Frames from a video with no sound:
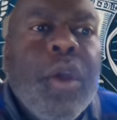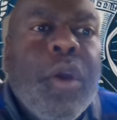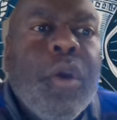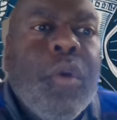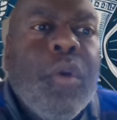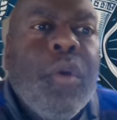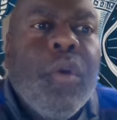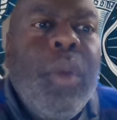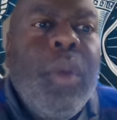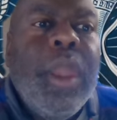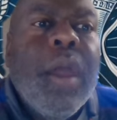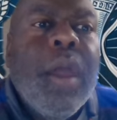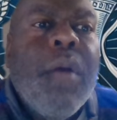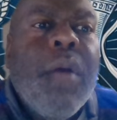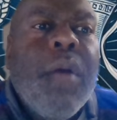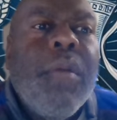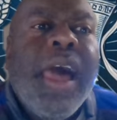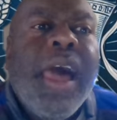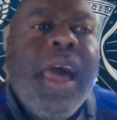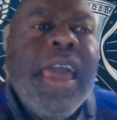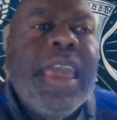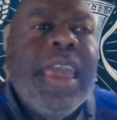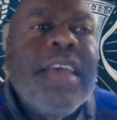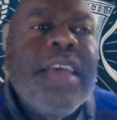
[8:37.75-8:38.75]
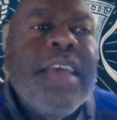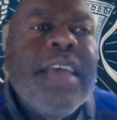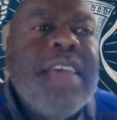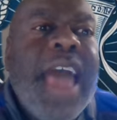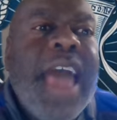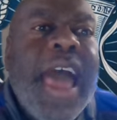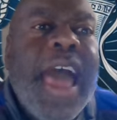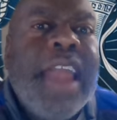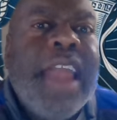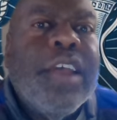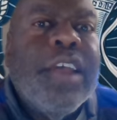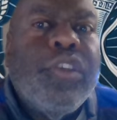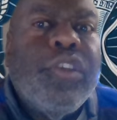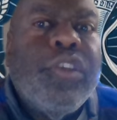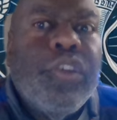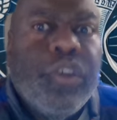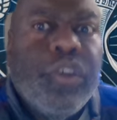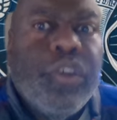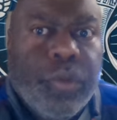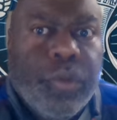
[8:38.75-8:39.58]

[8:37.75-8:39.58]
We don't like his attitude.